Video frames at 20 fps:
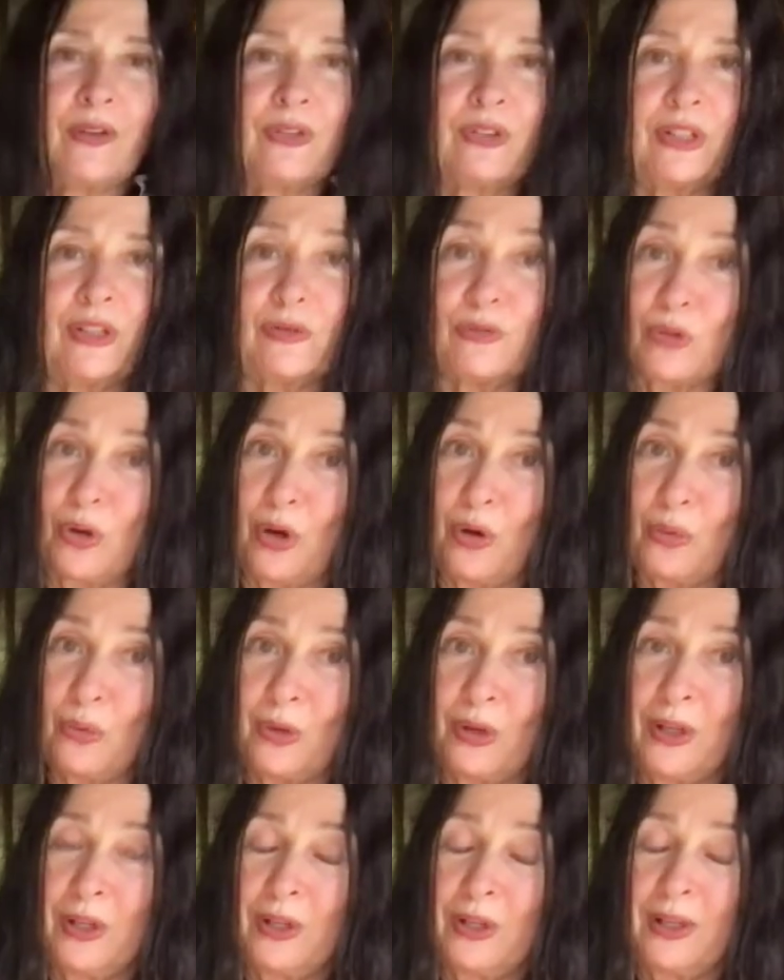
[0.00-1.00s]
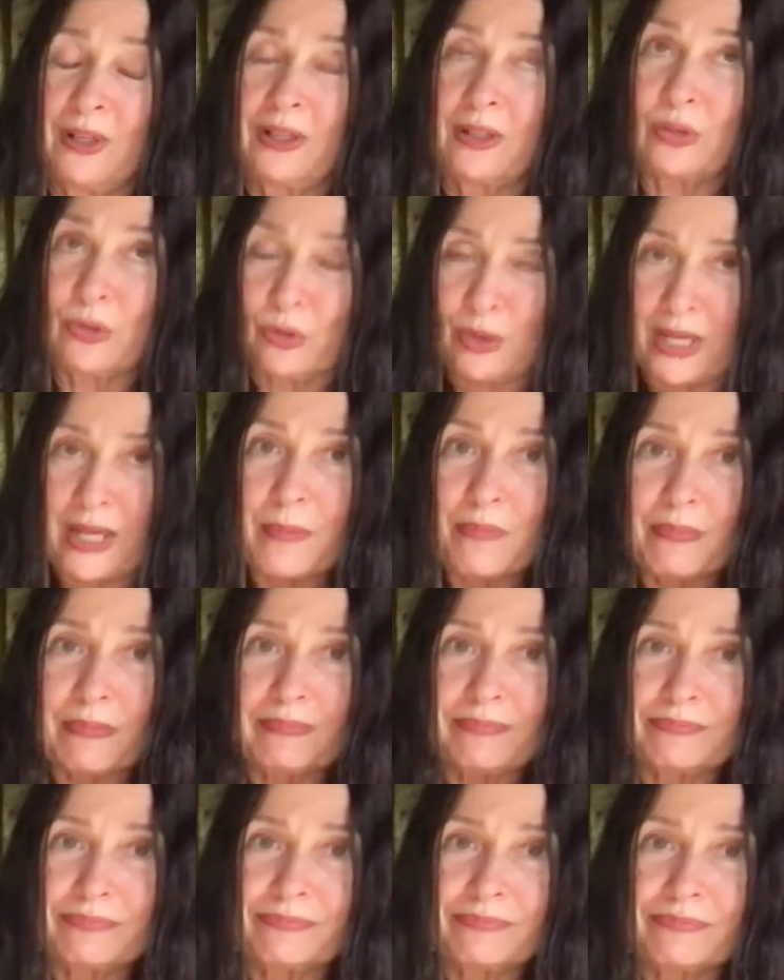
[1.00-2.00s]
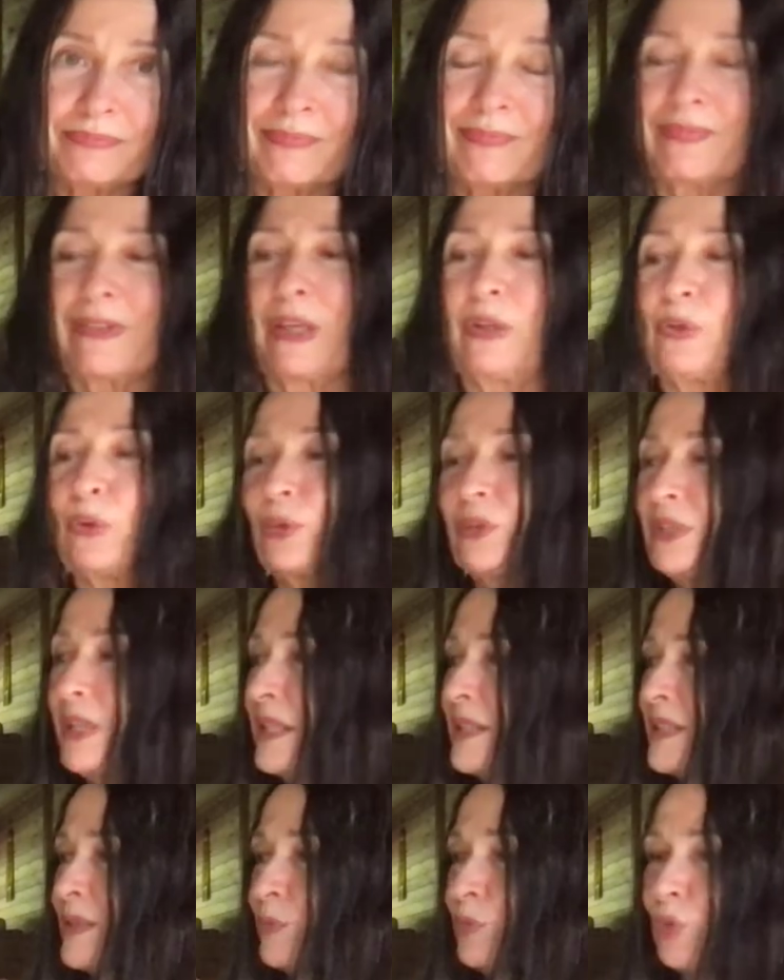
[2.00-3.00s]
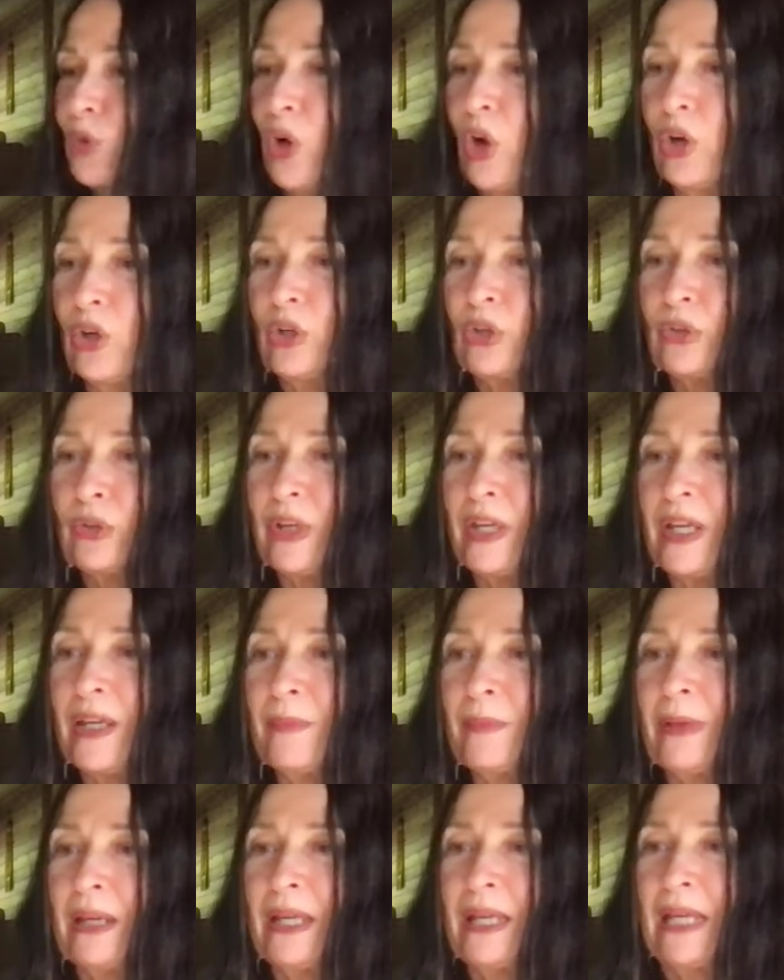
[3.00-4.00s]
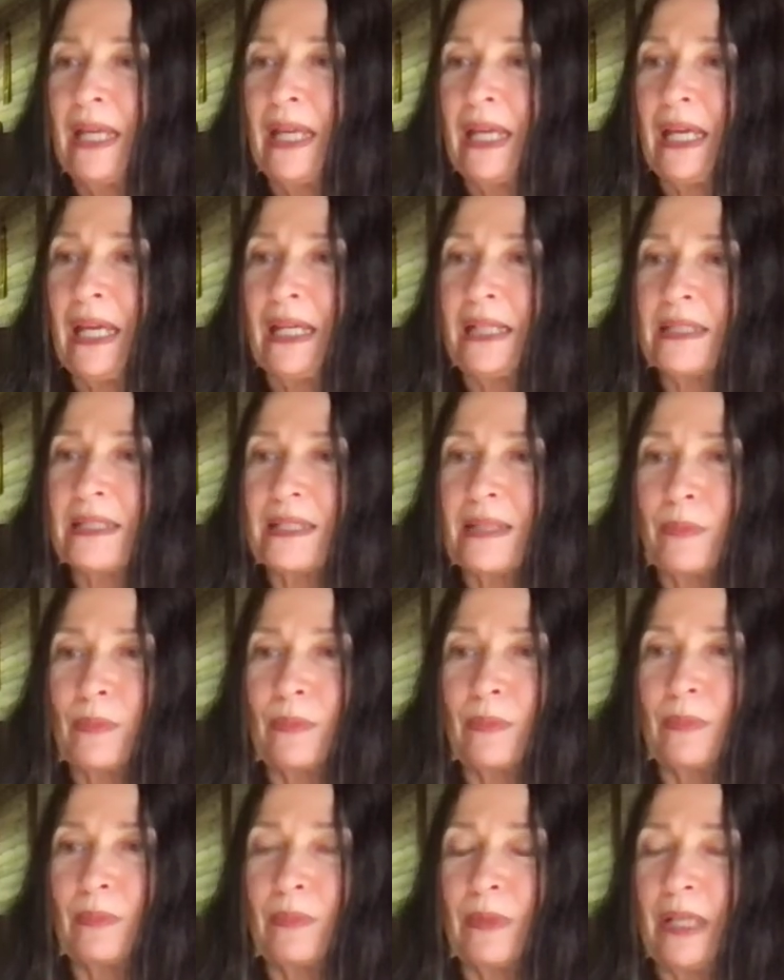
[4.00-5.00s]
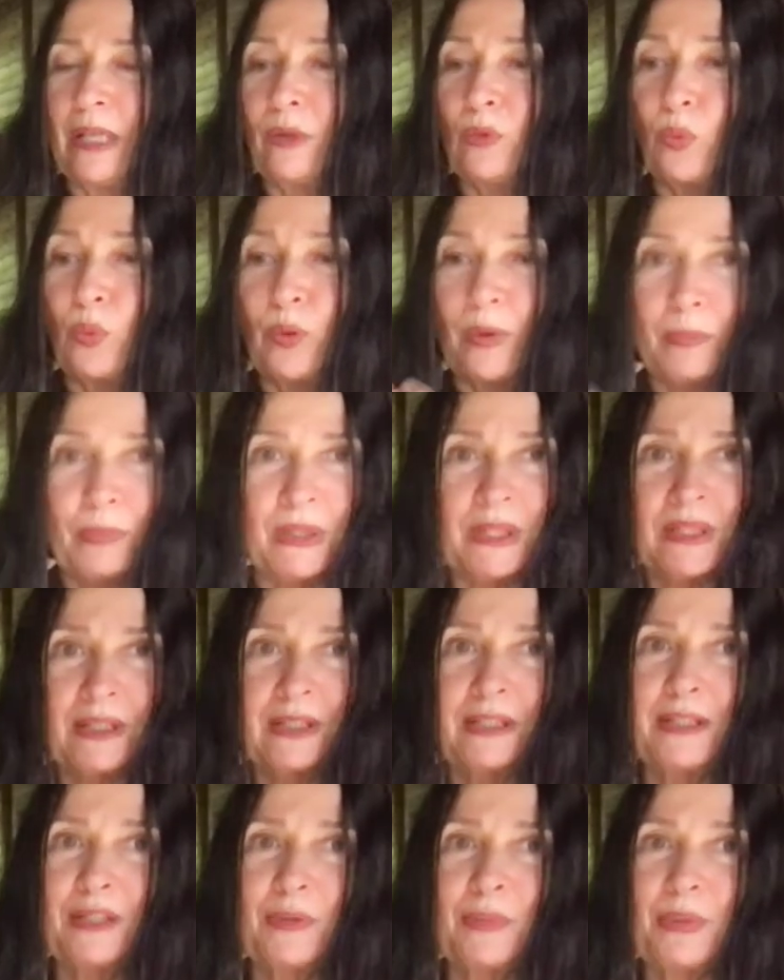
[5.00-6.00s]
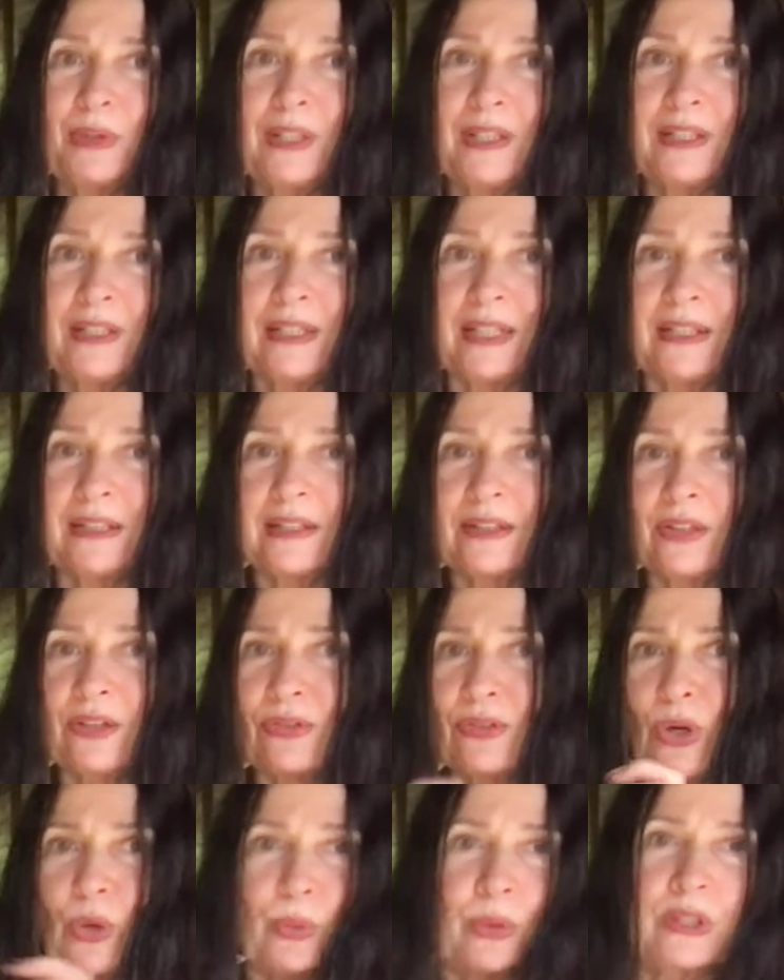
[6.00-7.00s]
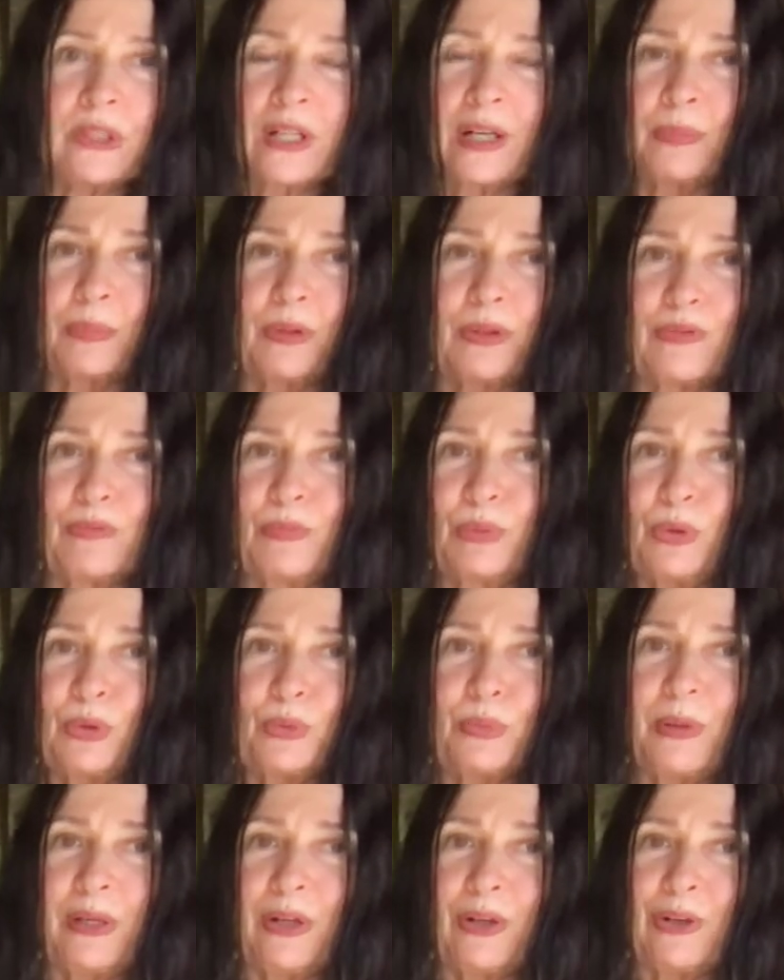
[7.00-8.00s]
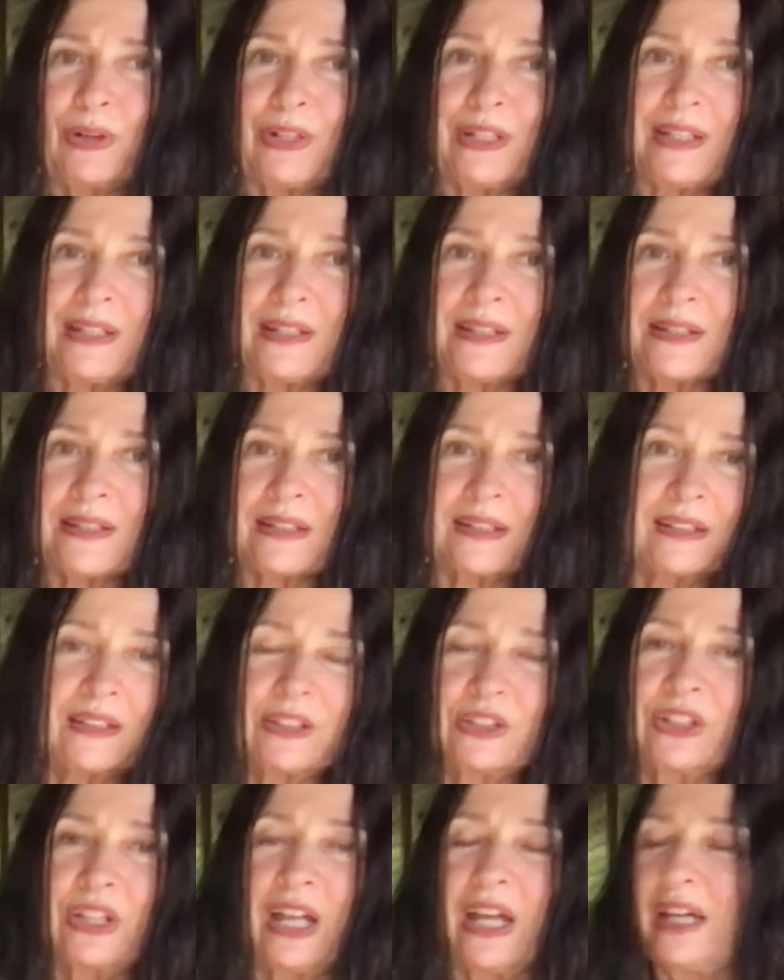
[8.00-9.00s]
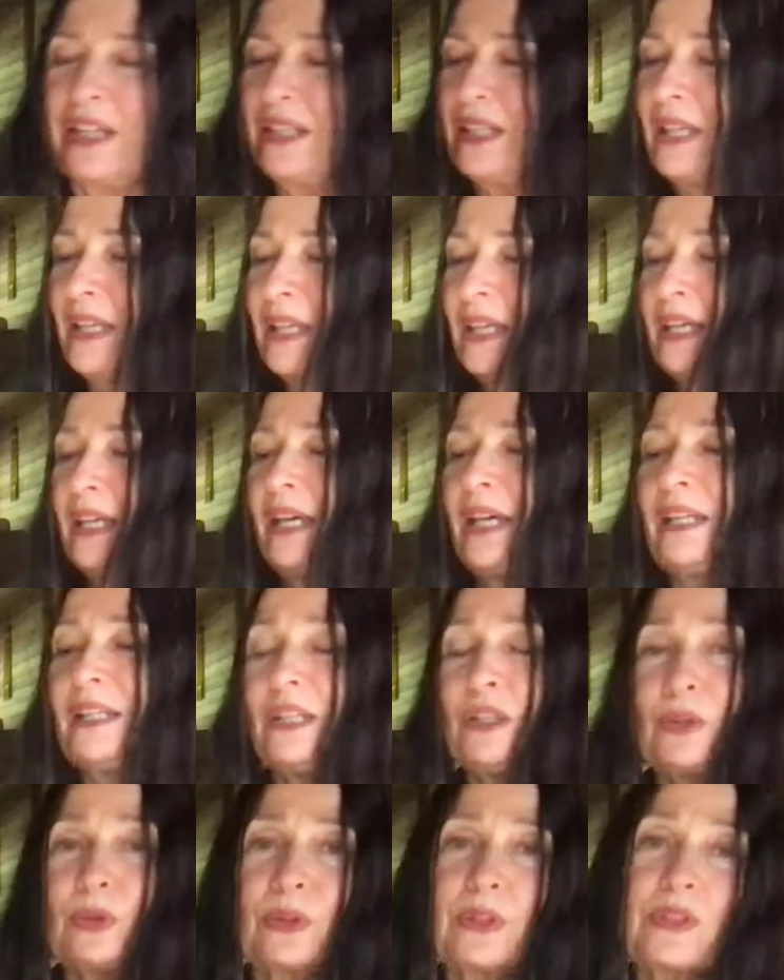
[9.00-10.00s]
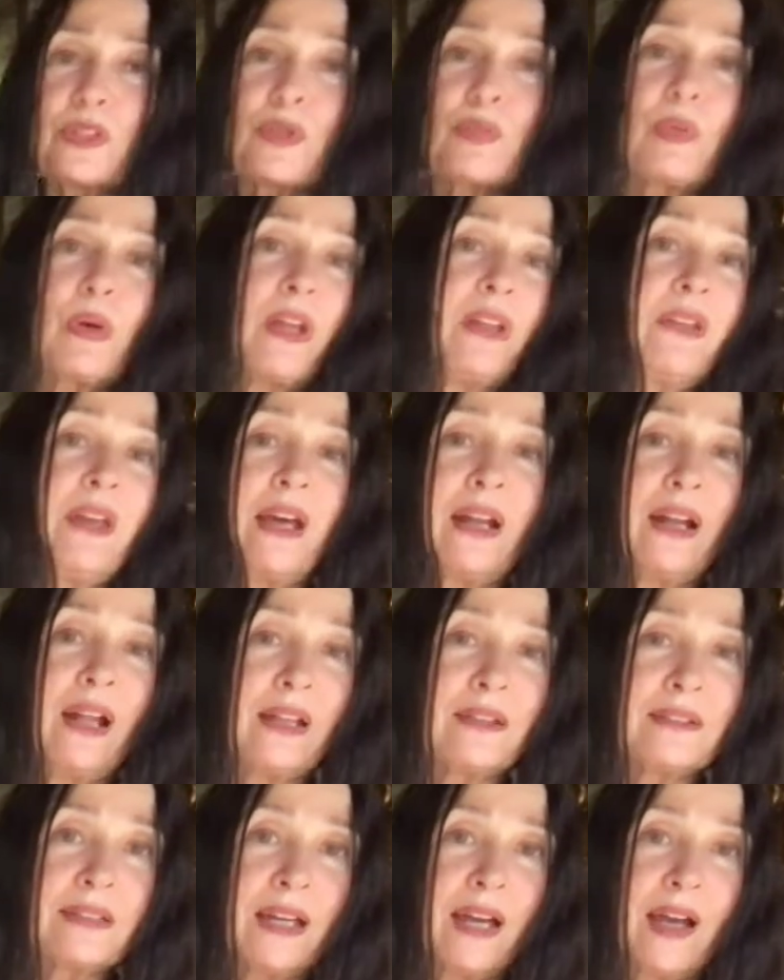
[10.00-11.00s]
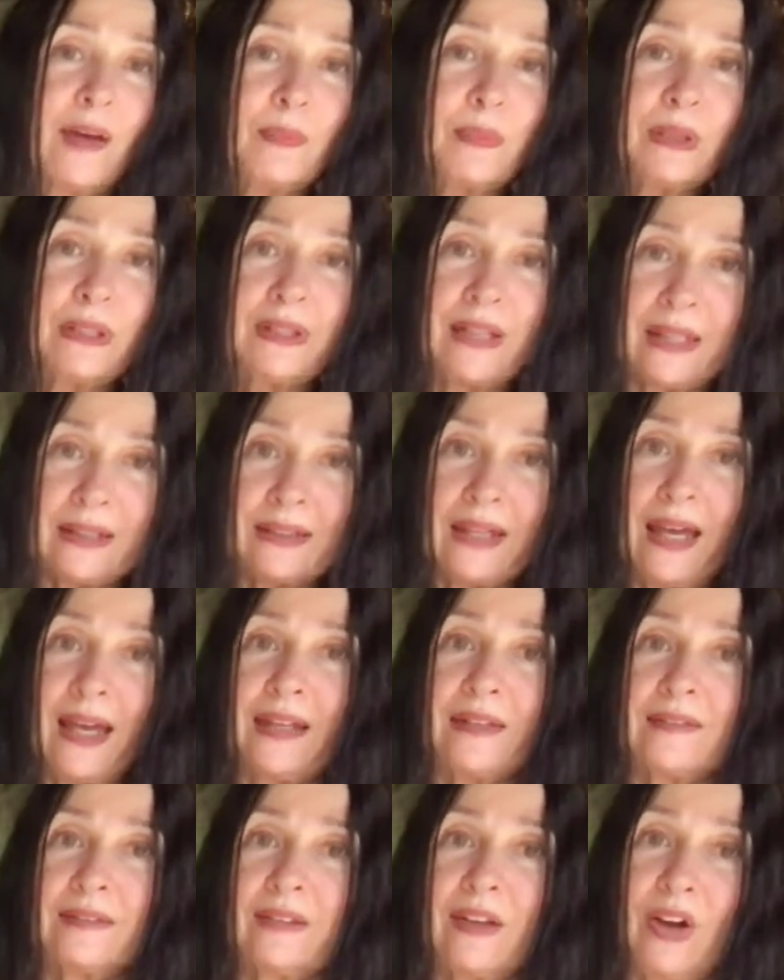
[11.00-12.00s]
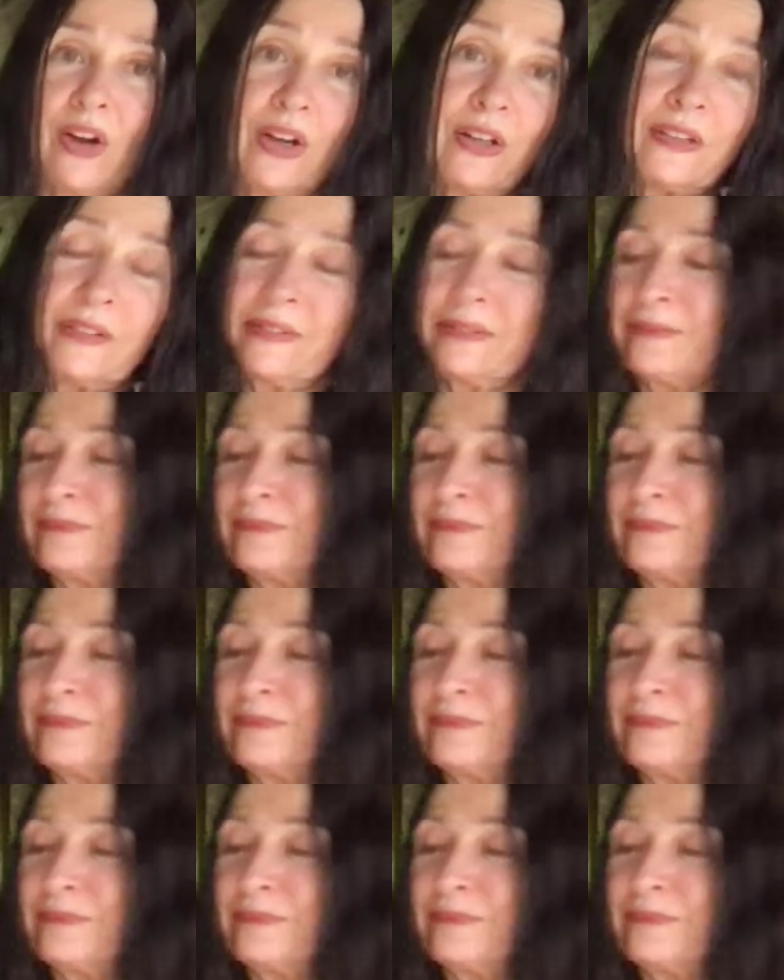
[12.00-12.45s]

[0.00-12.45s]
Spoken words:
any raw cream, you could take some raw cream and whip it a little bit and throw in a couple of blueberries and a little honey, and then you can spread that on top and let that harden.